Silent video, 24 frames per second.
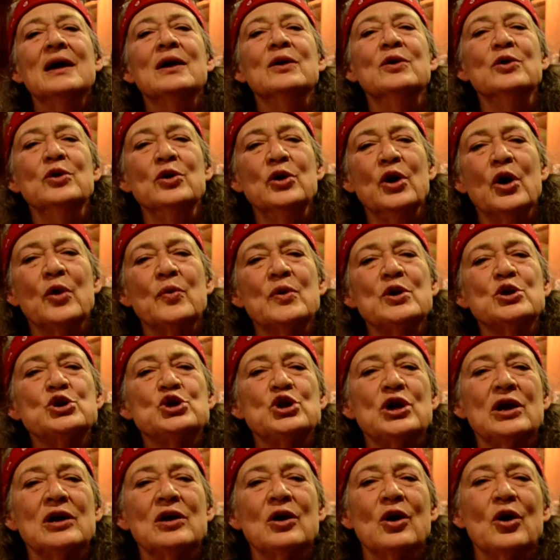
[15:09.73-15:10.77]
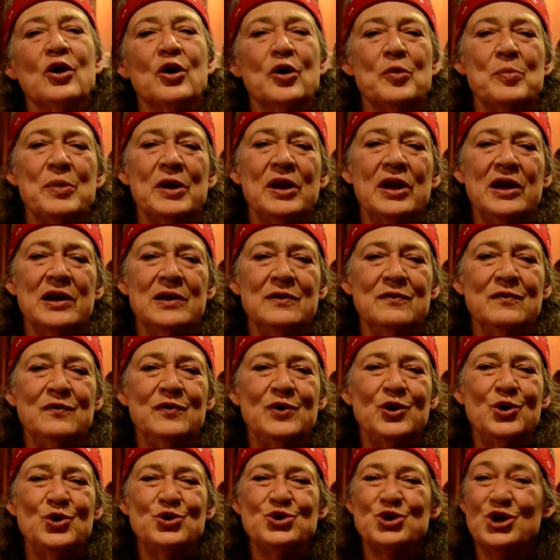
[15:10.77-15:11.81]
Nourishing Herbal
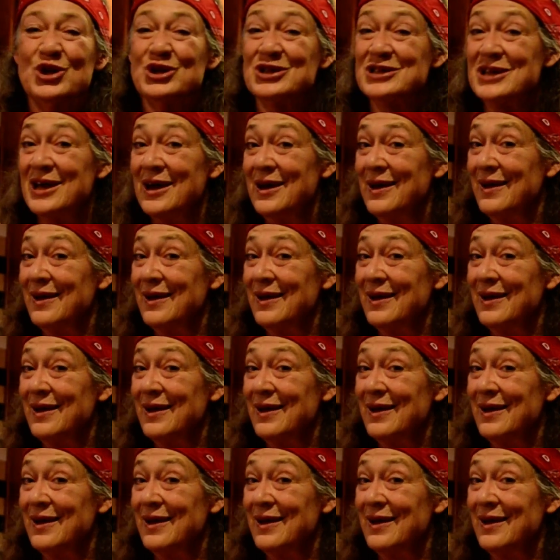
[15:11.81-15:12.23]
Infusions.